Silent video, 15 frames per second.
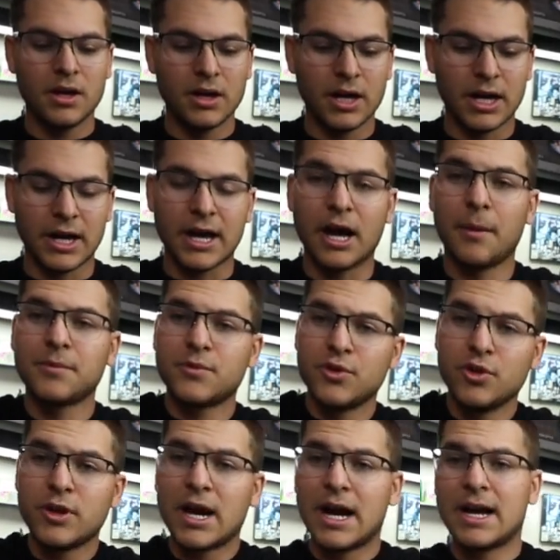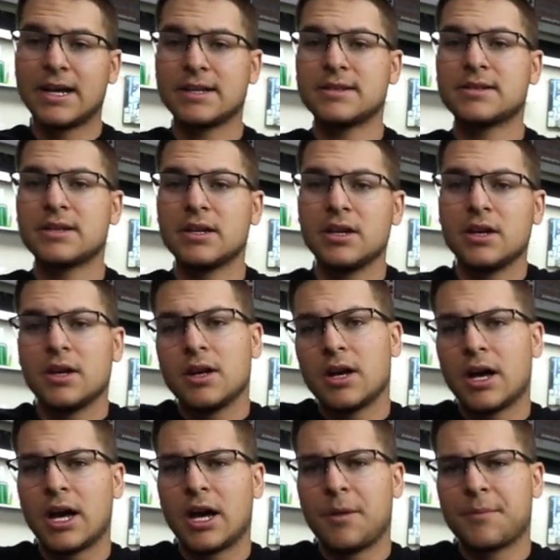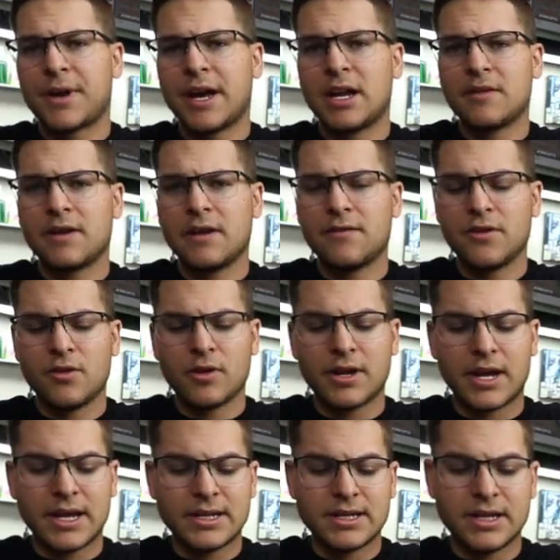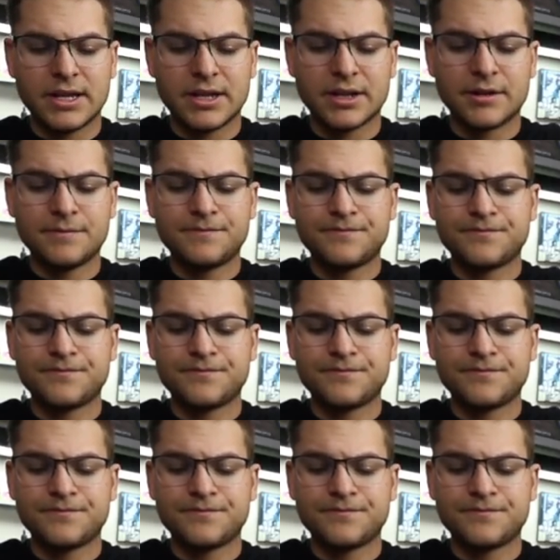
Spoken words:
helped you guys, kind of give you an idea